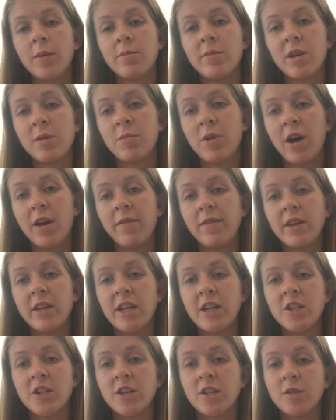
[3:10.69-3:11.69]
mean
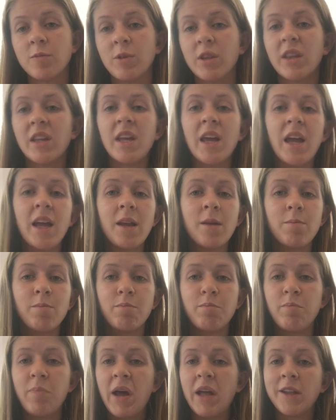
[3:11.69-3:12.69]
modifications with gait,
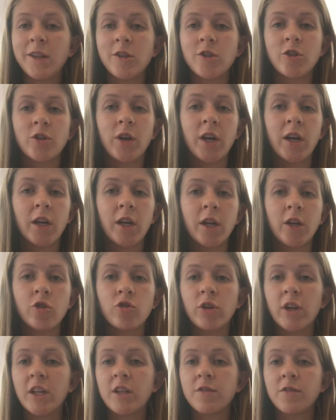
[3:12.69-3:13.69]
balance training,
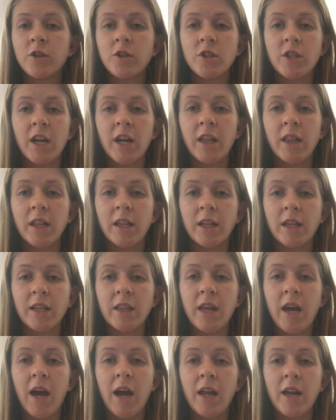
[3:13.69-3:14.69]
transfers, anything like
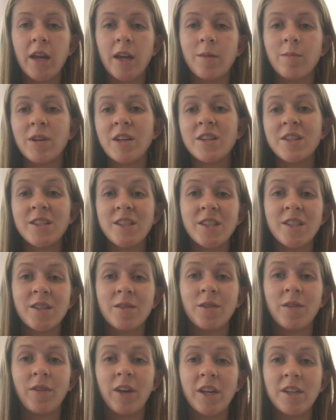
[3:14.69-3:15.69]
that, and
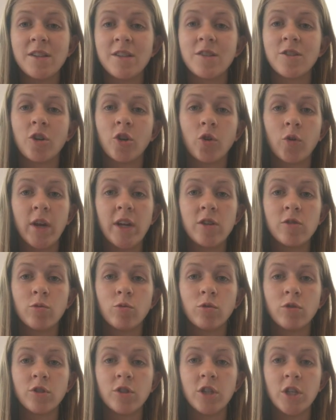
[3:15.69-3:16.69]
assisted devices are great
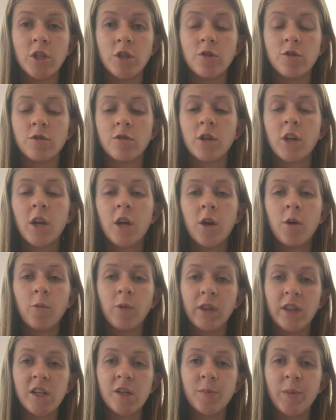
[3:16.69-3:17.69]
tools to use
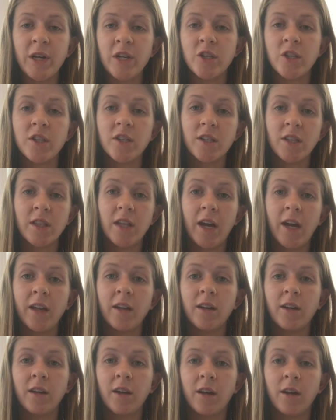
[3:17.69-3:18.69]
with these patients in
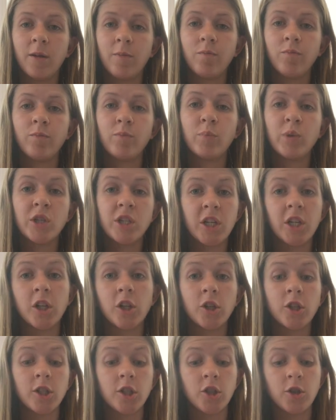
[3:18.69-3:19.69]
that
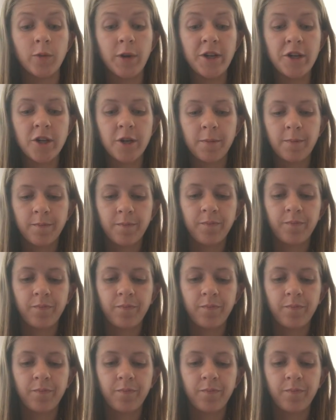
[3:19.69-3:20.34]
particular situation.